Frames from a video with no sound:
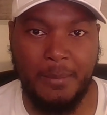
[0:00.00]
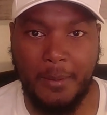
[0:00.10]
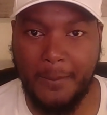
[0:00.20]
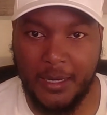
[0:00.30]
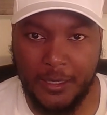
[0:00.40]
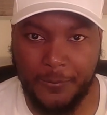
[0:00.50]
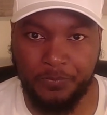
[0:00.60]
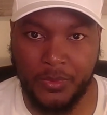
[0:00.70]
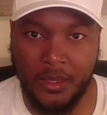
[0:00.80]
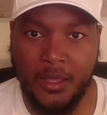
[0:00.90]
and money,
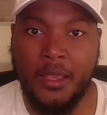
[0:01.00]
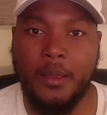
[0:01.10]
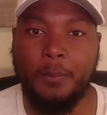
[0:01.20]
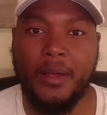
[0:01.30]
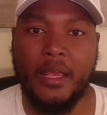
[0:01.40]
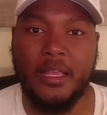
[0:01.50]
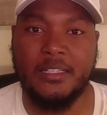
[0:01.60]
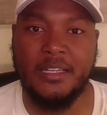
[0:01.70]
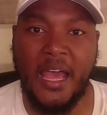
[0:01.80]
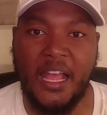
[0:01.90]
but it's
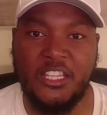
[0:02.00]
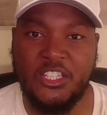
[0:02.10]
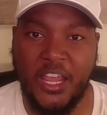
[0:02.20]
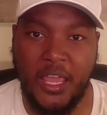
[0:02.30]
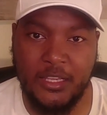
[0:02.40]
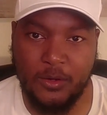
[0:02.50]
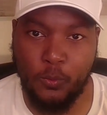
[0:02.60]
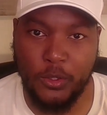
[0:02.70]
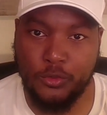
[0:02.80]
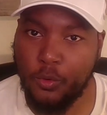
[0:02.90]
not changing
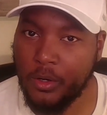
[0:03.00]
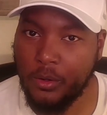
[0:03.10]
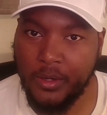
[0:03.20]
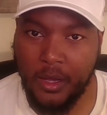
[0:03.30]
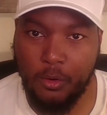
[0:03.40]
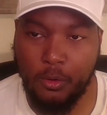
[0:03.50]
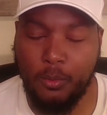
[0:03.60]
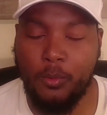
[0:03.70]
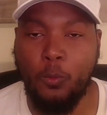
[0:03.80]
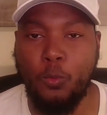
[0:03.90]
what's going on at
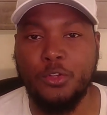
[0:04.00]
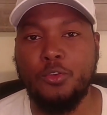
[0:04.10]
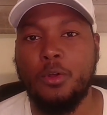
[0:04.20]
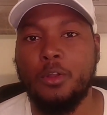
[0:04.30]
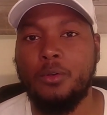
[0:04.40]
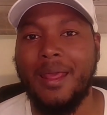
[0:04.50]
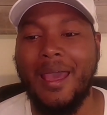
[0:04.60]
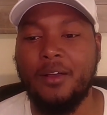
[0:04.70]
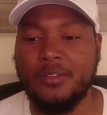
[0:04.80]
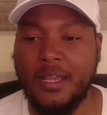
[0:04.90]
home, what's going on
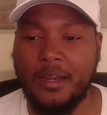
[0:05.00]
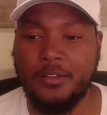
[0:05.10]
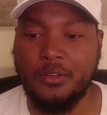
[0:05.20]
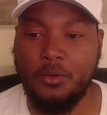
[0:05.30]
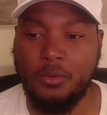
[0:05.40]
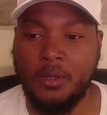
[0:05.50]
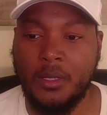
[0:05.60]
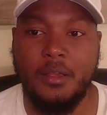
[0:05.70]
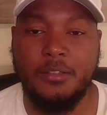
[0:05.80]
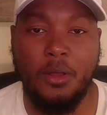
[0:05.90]
outside of school.
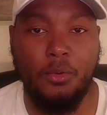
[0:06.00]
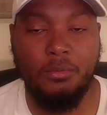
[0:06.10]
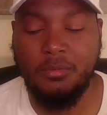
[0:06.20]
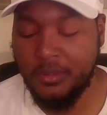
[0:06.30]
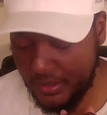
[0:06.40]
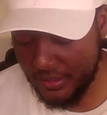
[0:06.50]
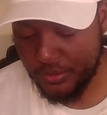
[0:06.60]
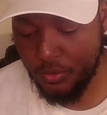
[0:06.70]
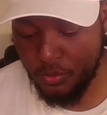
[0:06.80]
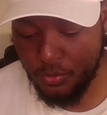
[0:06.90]
So this
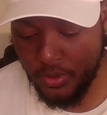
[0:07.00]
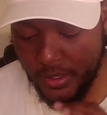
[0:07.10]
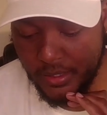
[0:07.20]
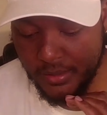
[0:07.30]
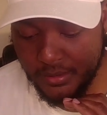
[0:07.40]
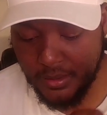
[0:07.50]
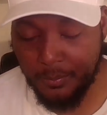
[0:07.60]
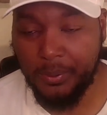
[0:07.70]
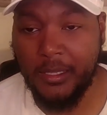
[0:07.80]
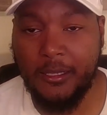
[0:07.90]
school is
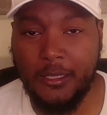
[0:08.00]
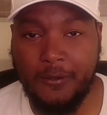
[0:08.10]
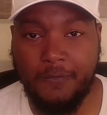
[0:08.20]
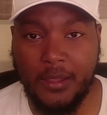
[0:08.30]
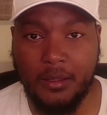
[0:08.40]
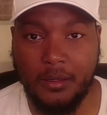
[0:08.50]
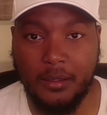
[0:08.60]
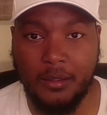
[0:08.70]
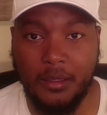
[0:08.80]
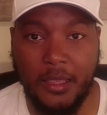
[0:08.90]
completely
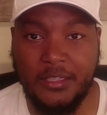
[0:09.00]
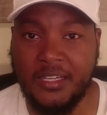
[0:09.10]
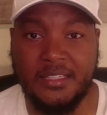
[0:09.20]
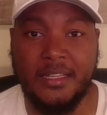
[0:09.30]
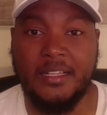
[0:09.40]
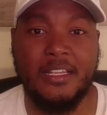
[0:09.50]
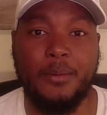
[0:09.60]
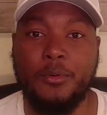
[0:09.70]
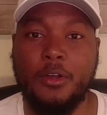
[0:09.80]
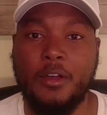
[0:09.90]
failing. It's just an
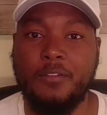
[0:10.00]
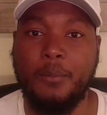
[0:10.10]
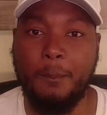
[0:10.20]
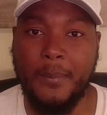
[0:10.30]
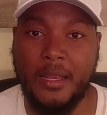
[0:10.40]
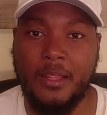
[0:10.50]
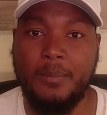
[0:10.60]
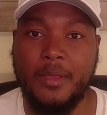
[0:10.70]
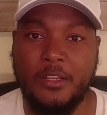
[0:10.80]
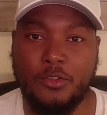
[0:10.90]
example of many,
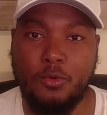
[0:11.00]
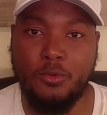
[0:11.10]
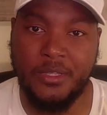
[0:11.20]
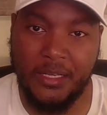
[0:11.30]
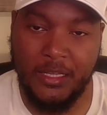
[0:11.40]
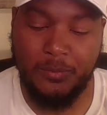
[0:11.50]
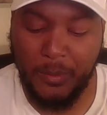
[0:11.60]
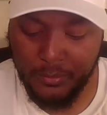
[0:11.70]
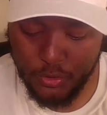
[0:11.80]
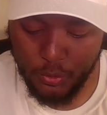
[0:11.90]
many schools. And these
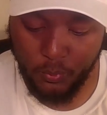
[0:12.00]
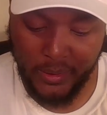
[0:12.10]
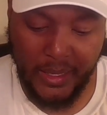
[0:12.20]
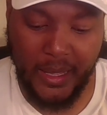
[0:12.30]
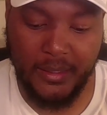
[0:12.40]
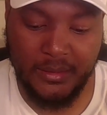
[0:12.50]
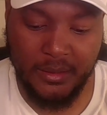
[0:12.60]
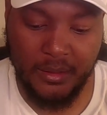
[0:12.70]
people should realize